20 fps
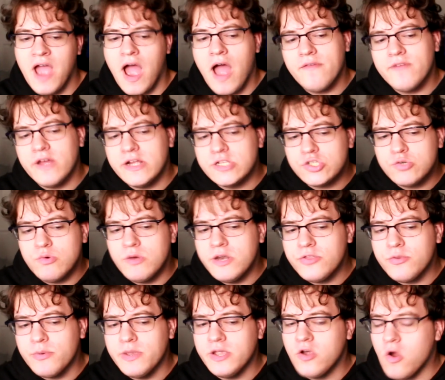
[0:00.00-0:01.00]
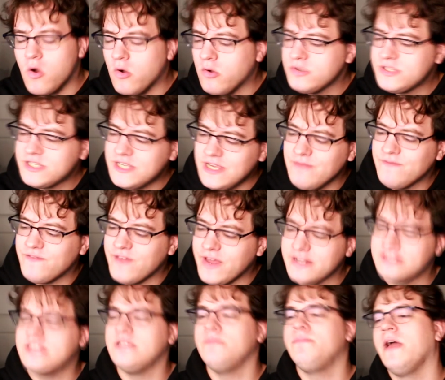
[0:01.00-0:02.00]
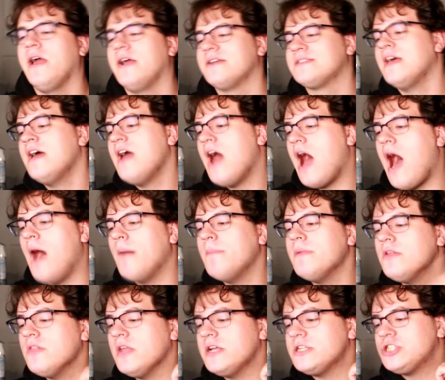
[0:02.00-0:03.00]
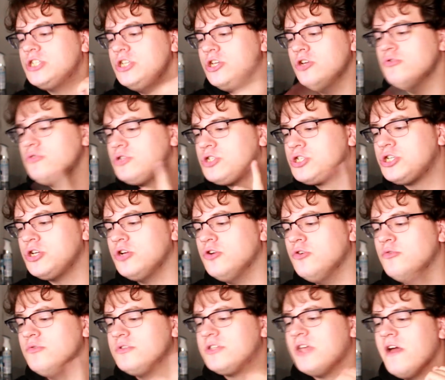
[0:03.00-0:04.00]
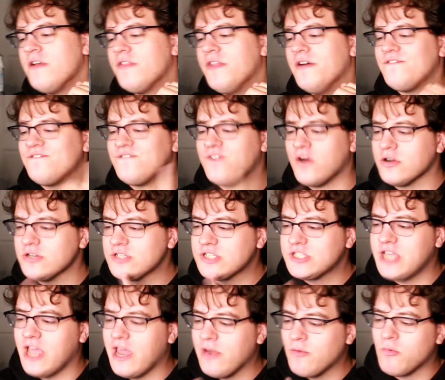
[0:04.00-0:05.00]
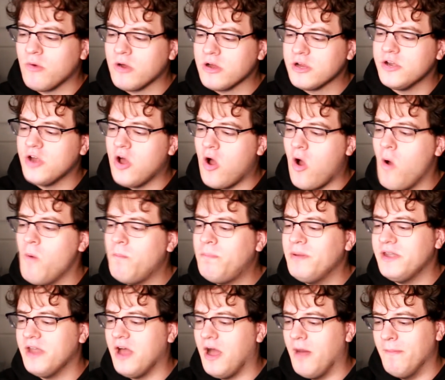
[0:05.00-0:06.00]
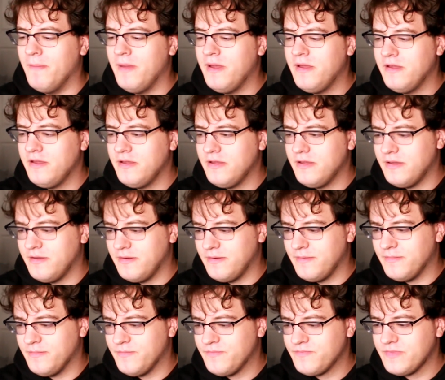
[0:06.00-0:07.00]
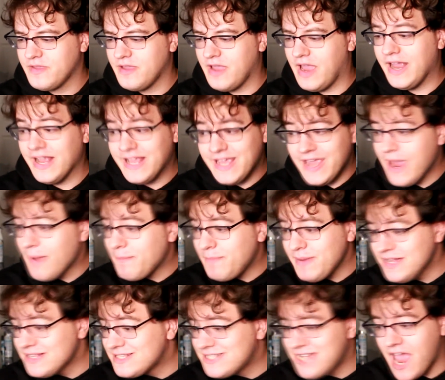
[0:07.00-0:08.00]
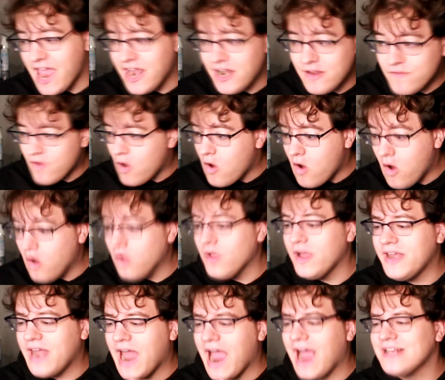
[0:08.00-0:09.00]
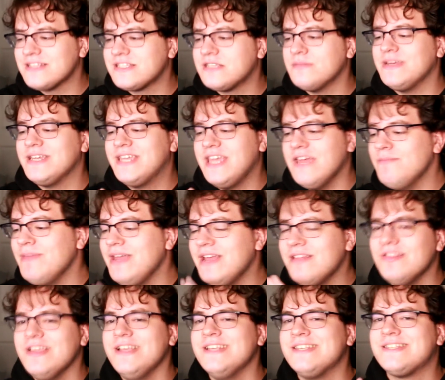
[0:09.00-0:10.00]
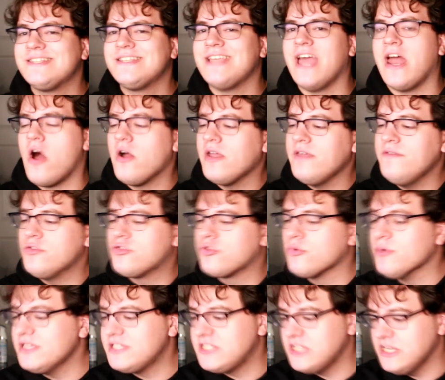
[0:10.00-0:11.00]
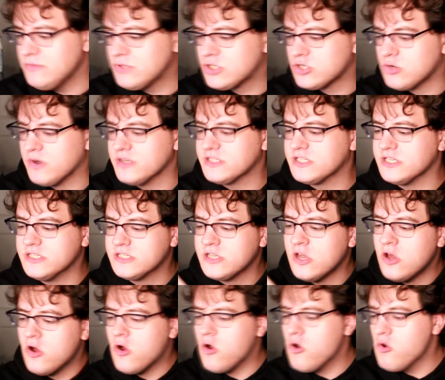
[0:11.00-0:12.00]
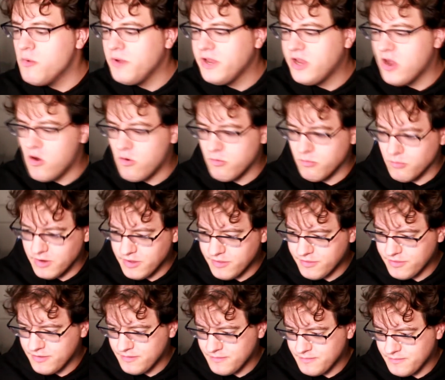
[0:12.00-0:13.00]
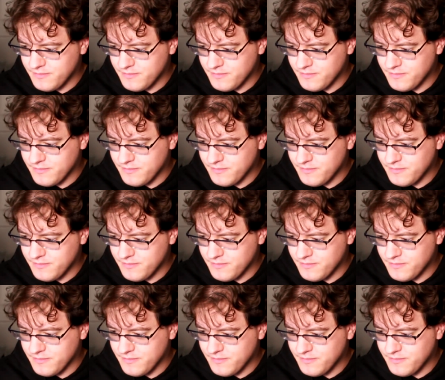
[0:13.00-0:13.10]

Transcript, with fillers: I've got 23 gold team fantasy packs. I'm gonna let you choose the first 10 we're gonna open up. It can't be 10 all. It has to give me at least 10. I'll give you 3 team choices. Who are we going with?